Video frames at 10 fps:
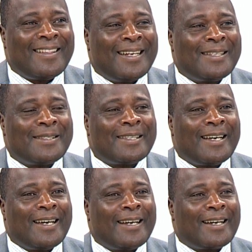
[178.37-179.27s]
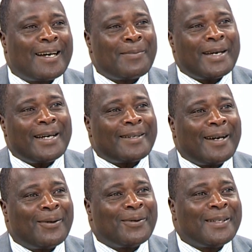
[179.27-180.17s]
That is Kakamega
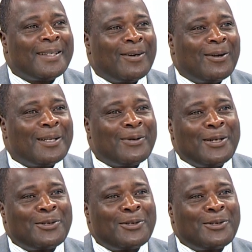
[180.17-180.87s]
town, all the way to